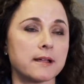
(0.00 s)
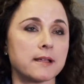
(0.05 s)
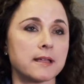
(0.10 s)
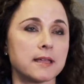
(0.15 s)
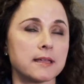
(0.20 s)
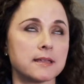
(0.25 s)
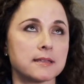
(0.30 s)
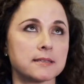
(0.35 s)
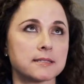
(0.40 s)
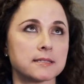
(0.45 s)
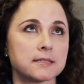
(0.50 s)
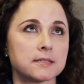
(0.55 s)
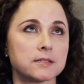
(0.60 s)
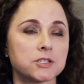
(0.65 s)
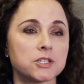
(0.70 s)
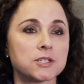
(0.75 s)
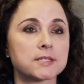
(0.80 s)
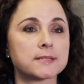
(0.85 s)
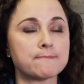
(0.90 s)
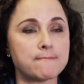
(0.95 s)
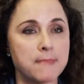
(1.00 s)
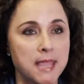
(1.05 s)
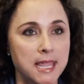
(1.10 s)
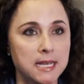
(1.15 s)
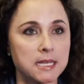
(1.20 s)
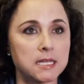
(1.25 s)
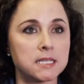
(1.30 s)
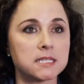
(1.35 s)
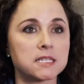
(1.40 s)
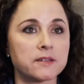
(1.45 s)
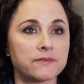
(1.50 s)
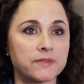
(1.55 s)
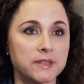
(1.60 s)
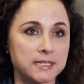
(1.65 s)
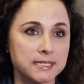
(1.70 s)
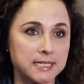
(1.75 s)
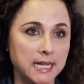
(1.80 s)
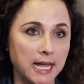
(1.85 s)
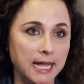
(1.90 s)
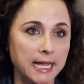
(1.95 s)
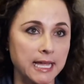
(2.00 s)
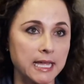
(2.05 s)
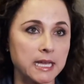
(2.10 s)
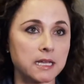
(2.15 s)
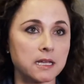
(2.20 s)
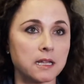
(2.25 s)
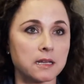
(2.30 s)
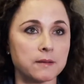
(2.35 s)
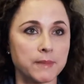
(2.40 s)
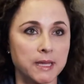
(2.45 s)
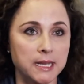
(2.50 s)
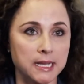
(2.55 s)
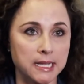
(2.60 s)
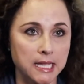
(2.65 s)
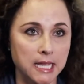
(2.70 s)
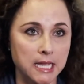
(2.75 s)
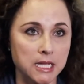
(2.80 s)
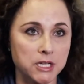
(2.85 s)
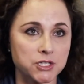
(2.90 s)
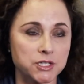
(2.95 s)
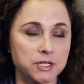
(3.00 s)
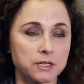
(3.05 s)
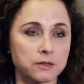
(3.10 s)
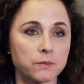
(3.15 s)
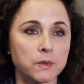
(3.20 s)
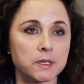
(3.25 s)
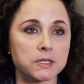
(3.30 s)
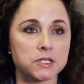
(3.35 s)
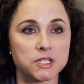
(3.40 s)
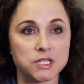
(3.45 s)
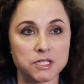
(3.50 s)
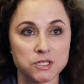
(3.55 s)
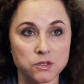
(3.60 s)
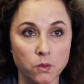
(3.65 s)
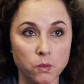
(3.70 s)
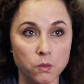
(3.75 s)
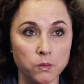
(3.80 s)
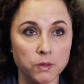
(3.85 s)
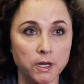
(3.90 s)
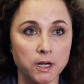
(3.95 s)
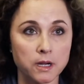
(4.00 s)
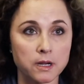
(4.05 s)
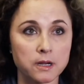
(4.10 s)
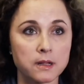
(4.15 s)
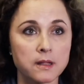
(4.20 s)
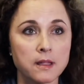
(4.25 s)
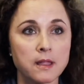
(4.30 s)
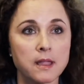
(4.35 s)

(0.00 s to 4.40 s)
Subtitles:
is just maintenance of the diet and medication when she's older.